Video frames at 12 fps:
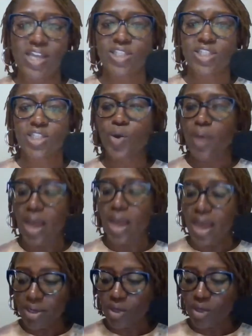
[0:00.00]
So
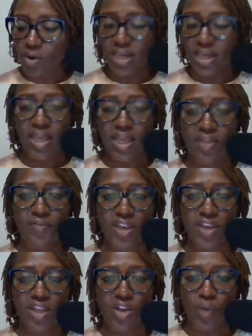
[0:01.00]
I'm gonna go ahead and end the
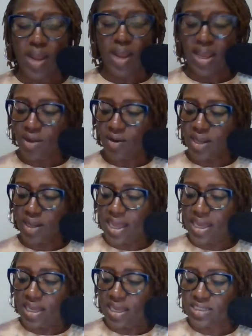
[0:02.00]
video right here,
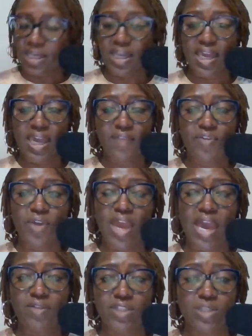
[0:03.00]
guys. Again, if you
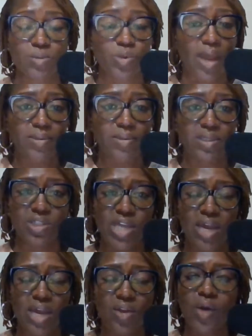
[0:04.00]
haven't subscribed to the
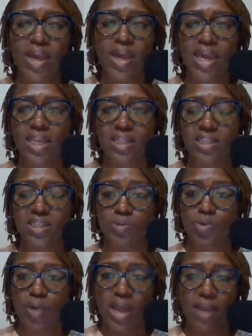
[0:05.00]
channel, go ahead and hit the
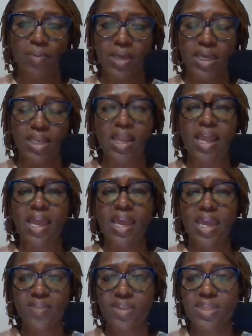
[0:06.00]
subscribe button,
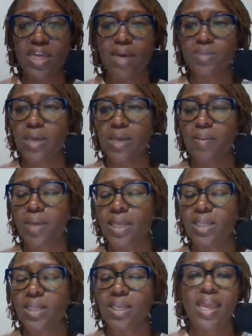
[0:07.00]
hit the thumbs up
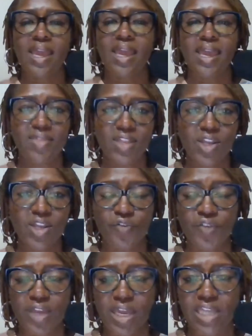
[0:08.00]
button, hit the
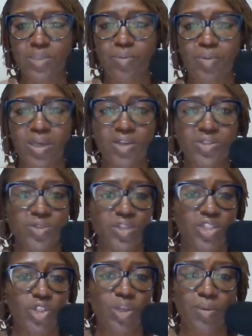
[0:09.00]
notification bell so
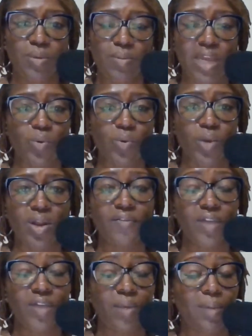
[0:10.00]
that you can be made aware
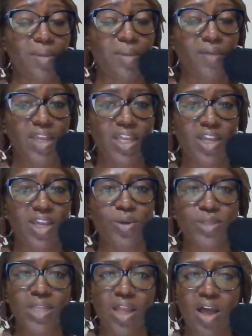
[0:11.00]
of upcoming
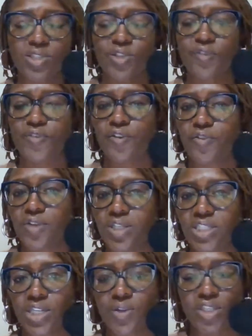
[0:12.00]
videos. And also feel free
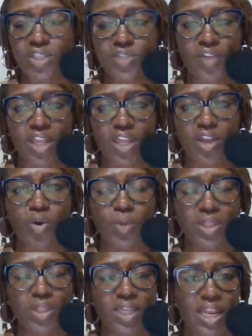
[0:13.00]
to share this video
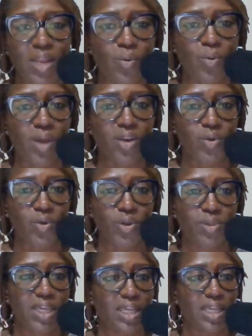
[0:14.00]
with anyone who
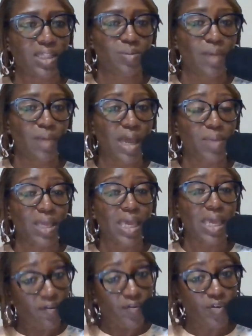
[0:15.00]
you think this might be
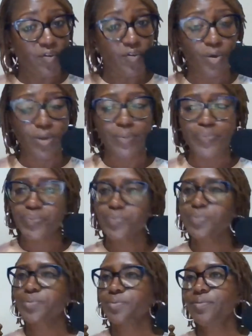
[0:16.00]
helpful for.
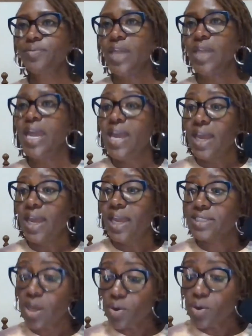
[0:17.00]

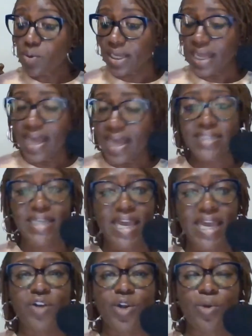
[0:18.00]
So, guys,
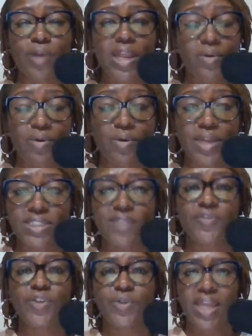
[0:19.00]
have a great rest
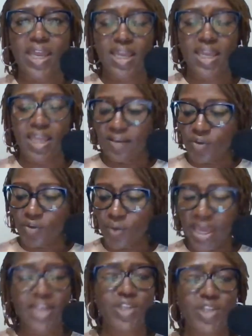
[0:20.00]
of your day. And if you
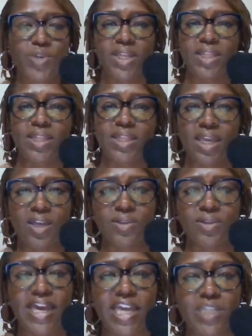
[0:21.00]
can't do anything
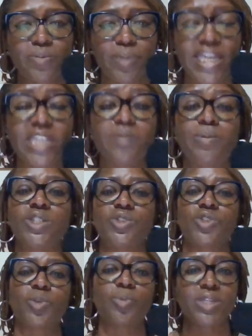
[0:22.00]
else, guys, please be
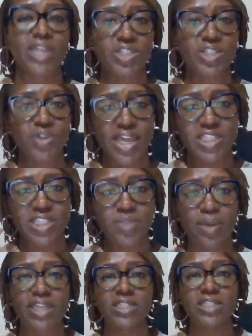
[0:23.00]
sure to protect your
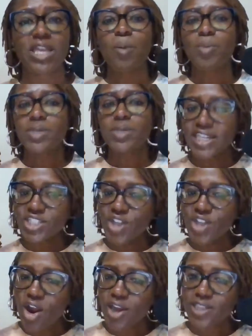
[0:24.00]
headspace, protect
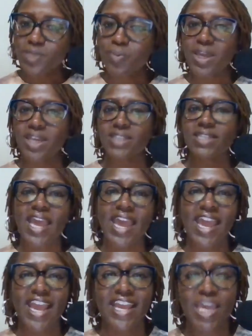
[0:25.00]
your heart space,
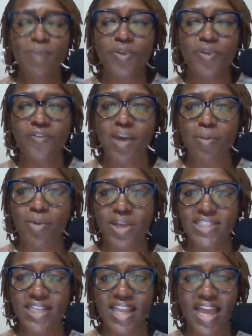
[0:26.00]
and keep your
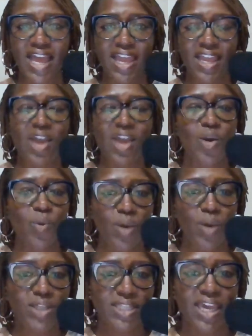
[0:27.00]
vibration high.
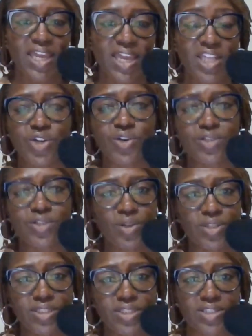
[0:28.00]
Once again, it's your girl,
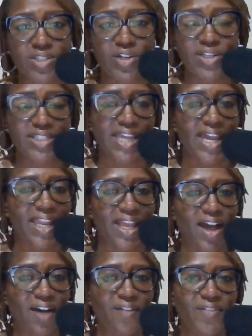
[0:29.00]
Solar Sis Star,
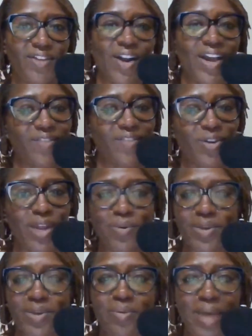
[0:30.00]
signing off. Y'all have a
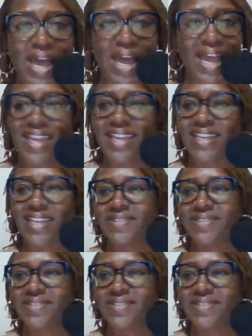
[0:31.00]
great one. Bye.